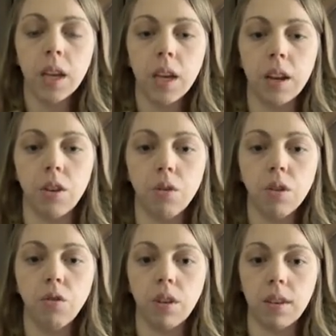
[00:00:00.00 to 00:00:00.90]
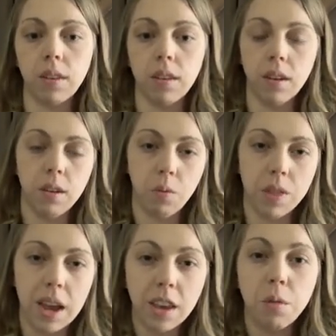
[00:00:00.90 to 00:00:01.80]
and you can just, with
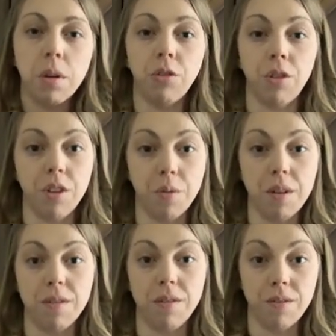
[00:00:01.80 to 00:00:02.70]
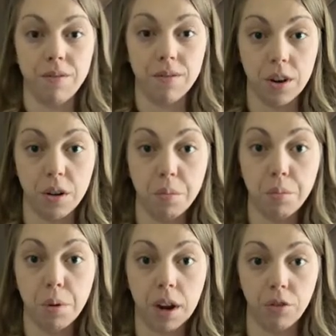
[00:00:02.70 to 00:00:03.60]
acupressure, you want firm
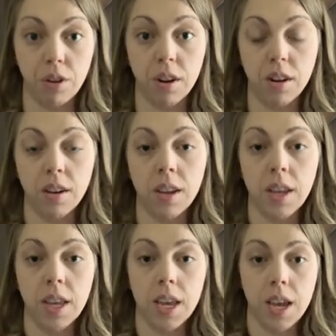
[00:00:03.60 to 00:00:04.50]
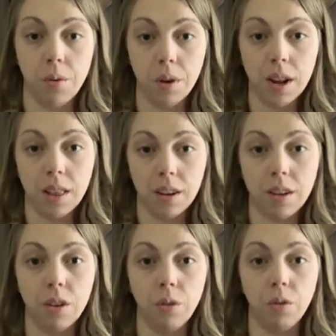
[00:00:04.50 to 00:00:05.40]
pressure, and what I like
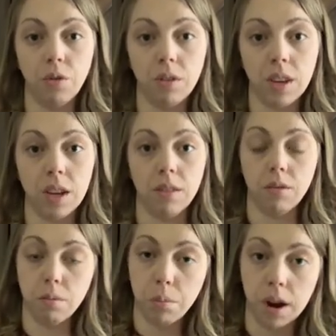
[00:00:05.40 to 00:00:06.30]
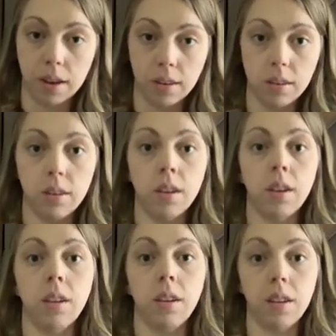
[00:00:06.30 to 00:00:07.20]
to do is just kind of press,
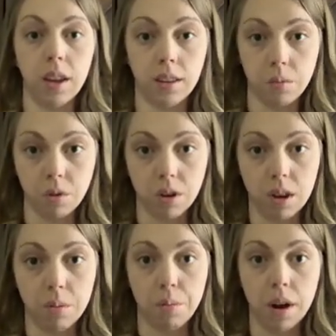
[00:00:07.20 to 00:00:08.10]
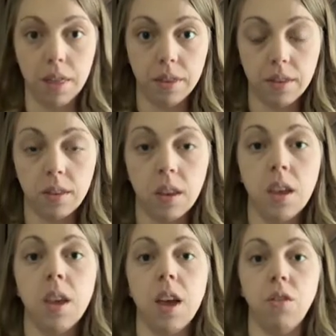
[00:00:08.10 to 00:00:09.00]
take some good deep breaths,
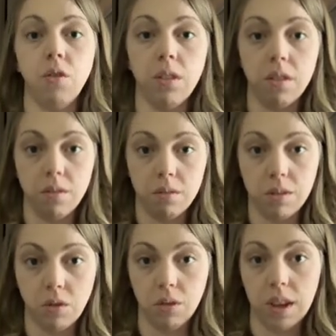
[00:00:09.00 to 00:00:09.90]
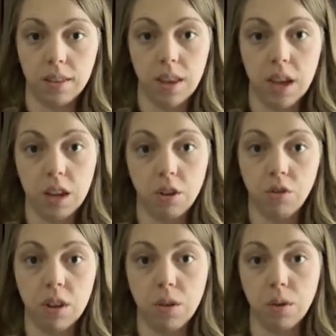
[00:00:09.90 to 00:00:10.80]
and just visualize that
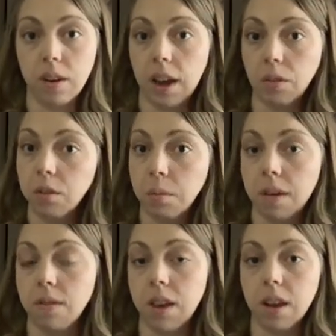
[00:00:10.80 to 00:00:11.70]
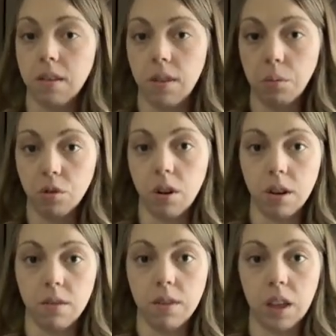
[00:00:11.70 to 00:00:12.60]
energy going down to my feet if I'm
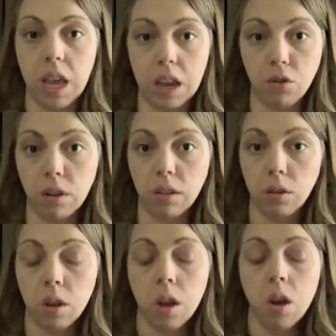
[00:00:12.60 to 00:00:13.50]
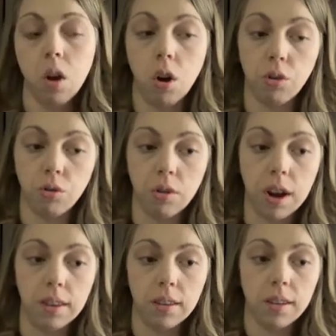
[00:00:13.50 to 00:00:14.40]
starting to feel anxious or
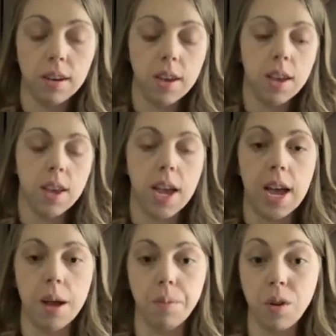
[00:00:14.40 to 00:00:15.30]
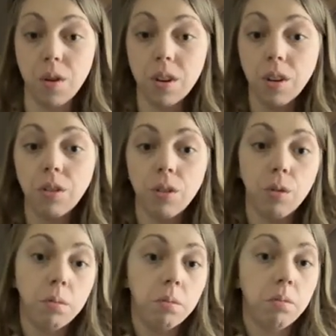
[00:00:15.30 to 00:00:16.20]
stressed. You can
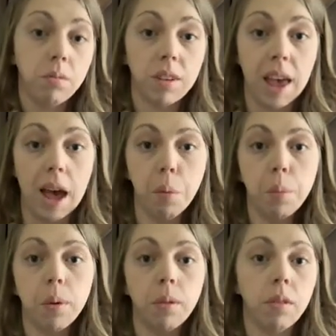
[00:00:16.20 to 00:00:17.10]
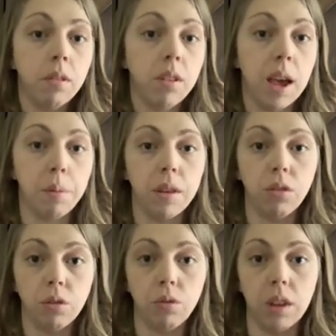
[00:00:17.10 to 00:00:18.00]
also tap.
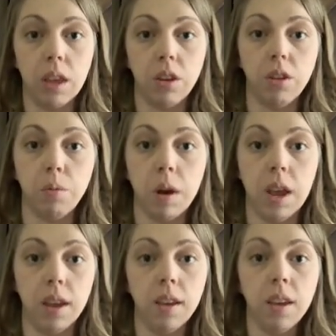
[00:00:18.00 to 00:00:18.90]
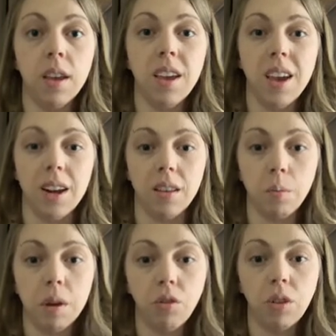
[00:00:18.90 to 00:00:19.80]
Tapping's a really good way, and
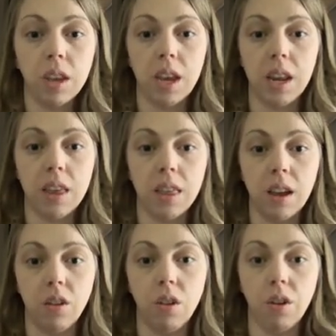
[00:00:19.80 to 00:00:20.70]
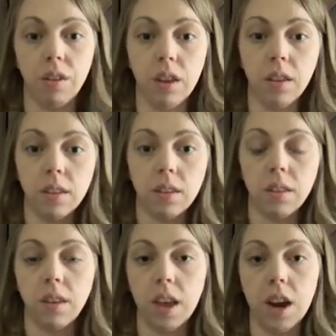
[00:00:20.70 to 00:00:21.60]
especially anything along this
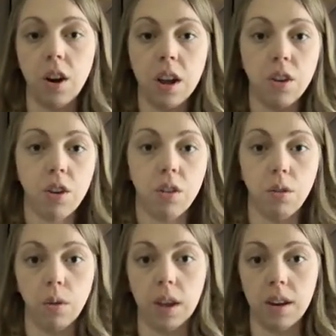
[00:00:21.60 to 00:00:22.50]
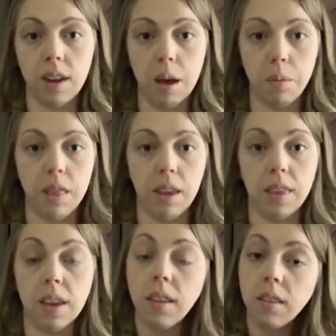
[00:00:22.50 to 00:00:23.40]
area, you can do like a tapping like
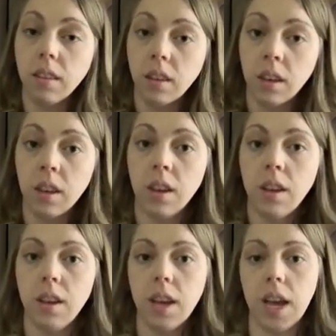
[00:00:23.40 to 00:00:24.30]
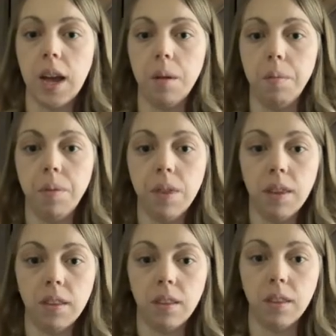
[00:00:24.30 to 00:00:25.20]
this.
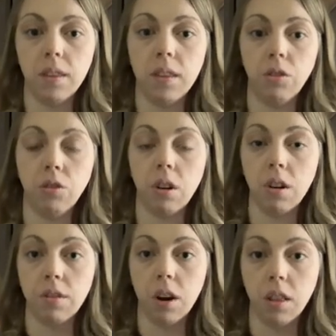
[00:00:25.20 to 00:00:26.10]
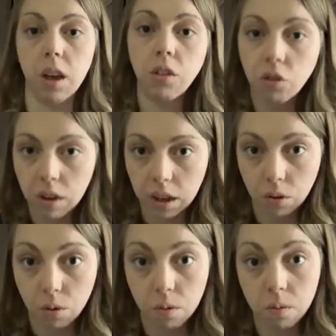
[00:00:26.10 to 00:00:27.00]
This is the start of our lung
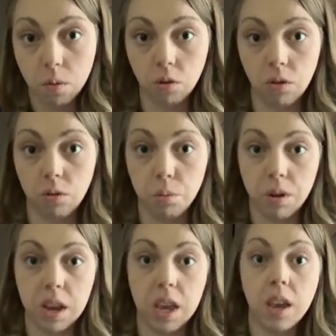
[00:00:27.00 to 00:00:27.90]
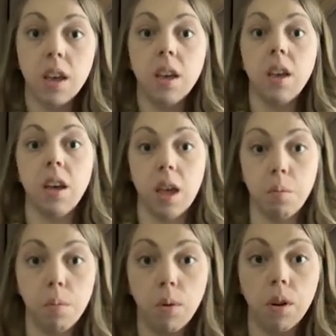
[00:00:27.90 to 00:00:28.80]
channel, which is pretty
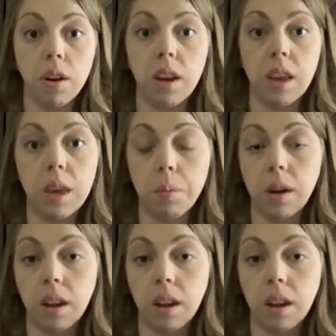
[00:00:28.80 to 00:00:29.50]
important in keeping